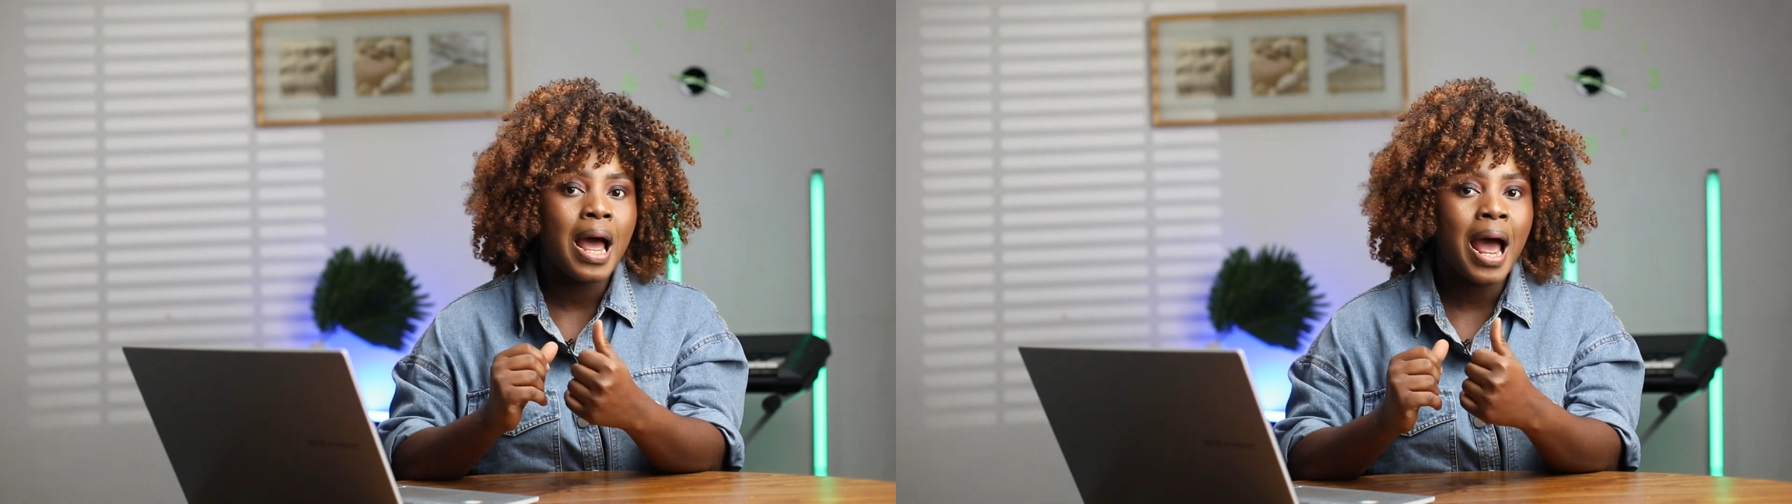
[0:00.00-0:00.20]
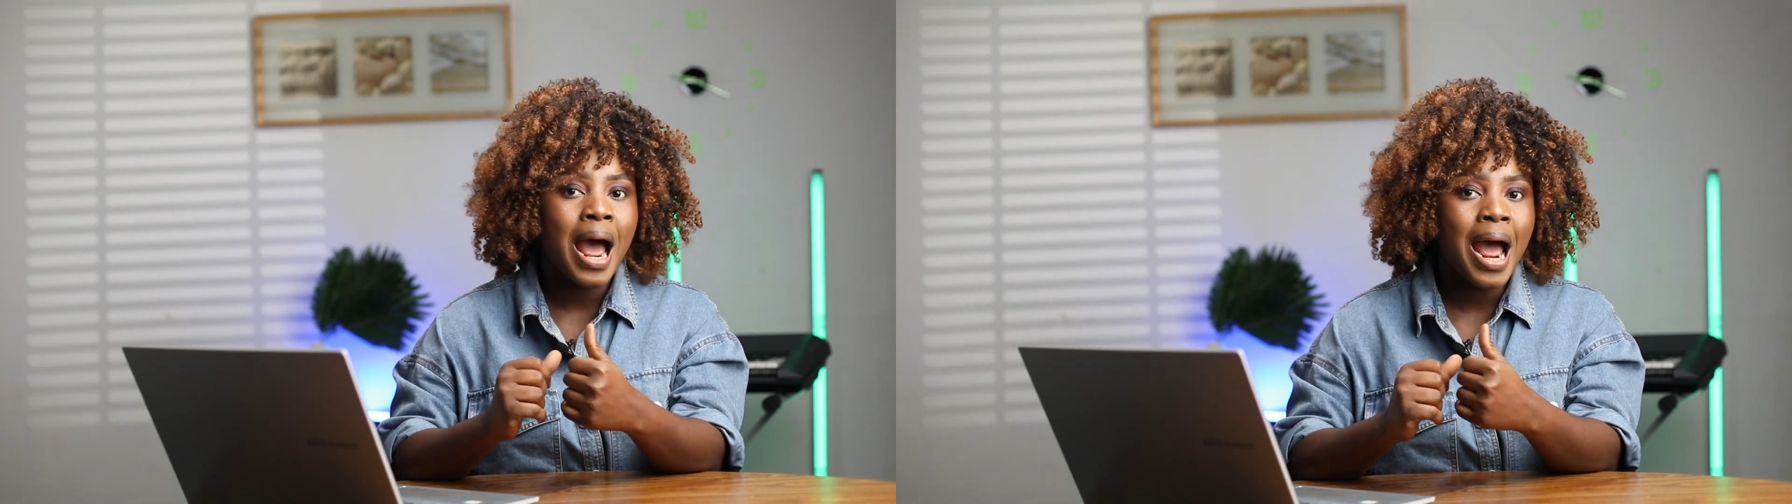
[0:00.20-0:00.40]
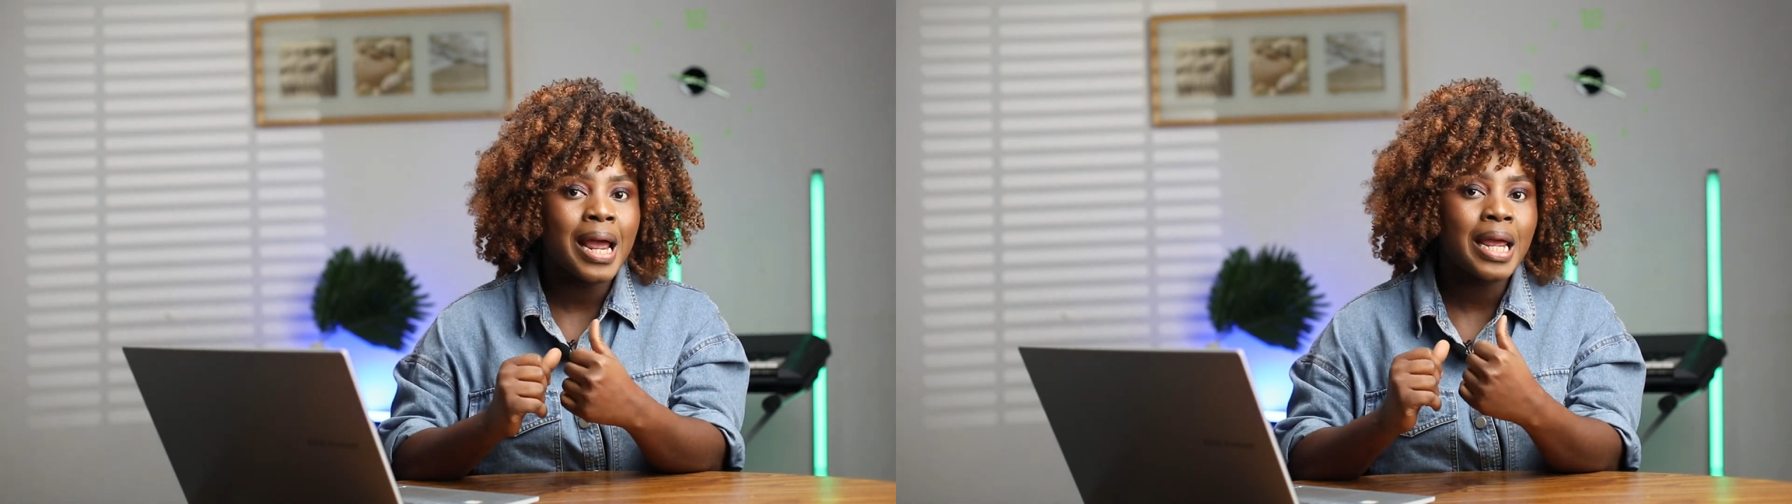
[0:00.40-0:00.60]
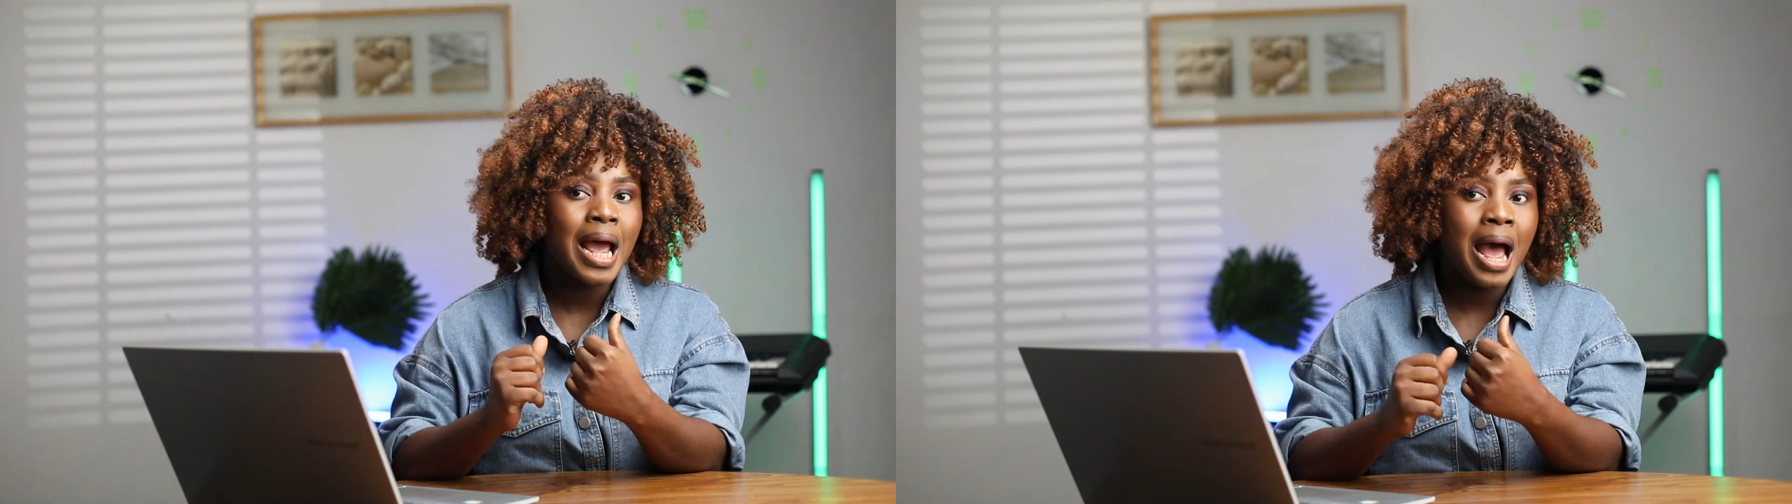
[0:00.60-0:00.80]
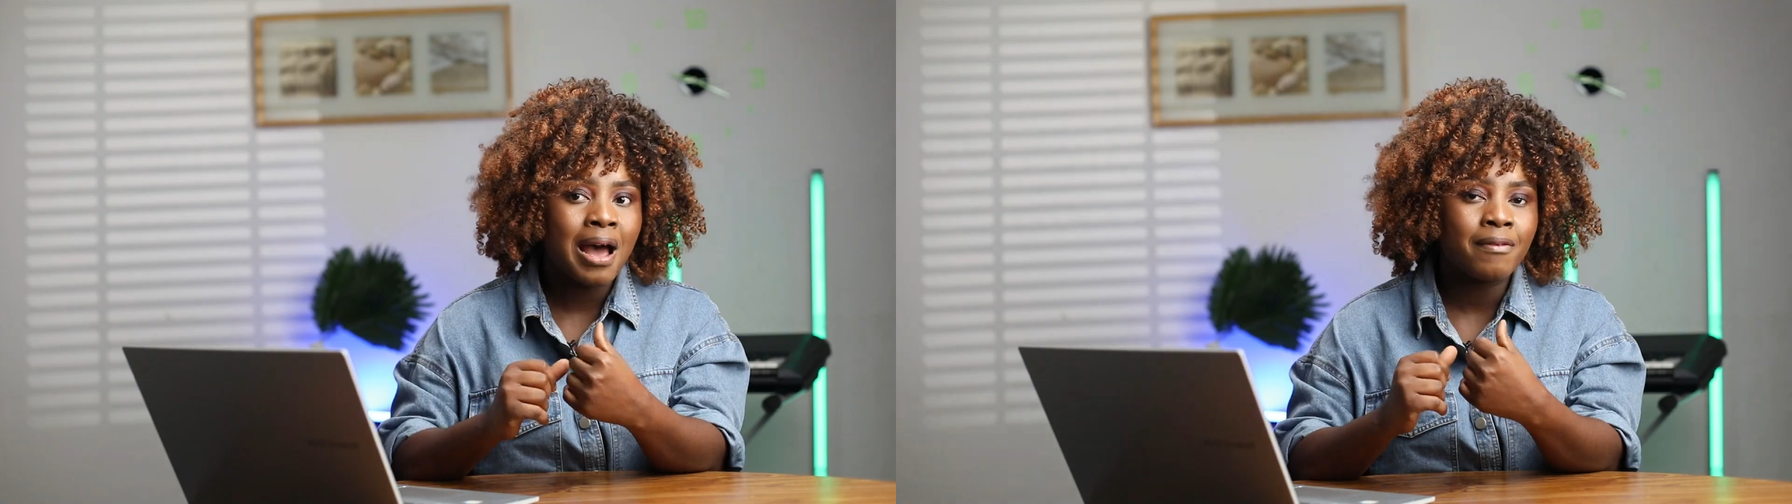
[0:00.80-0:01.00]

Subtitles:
I have